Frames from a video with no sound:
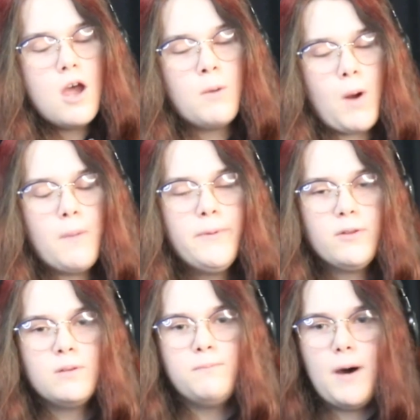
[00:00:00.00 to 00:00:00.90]
and probably all
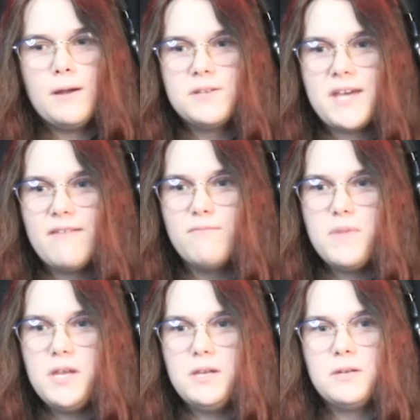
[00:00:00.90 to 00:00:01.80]
the bonds I've
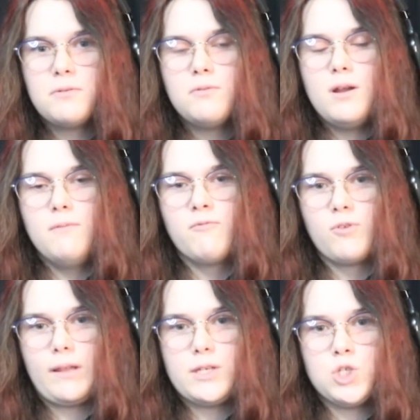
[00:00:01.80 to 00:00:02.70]
made and
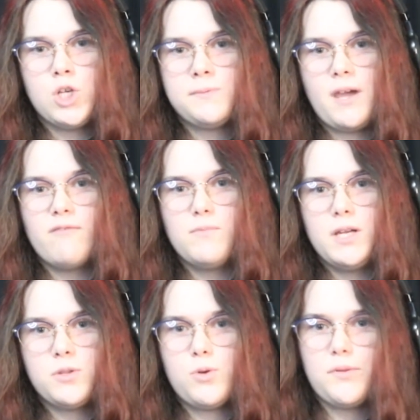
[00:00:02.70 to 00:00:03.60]
relationships I've
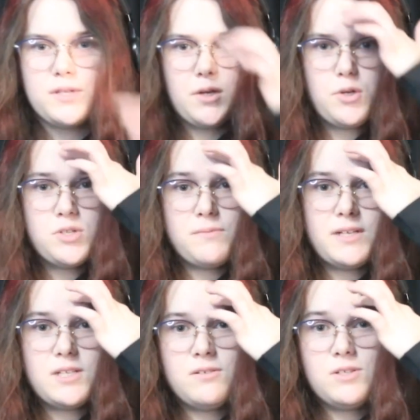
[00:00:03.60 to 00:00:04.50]
made throughout the years
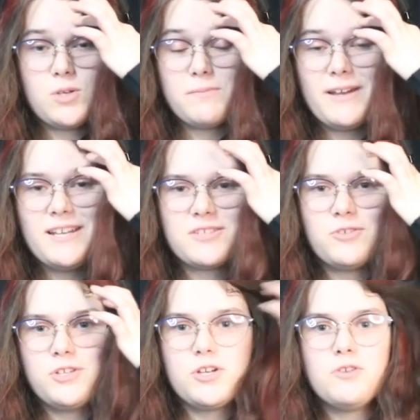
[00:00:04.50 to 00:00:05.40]
and during my high
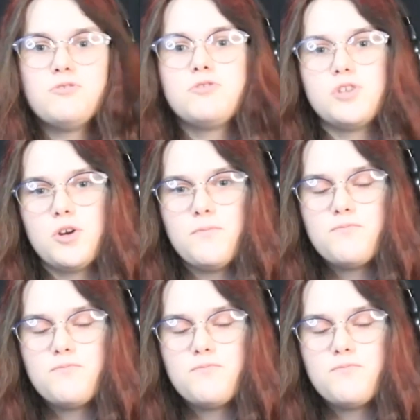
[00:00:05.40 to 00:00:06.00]
school year, so.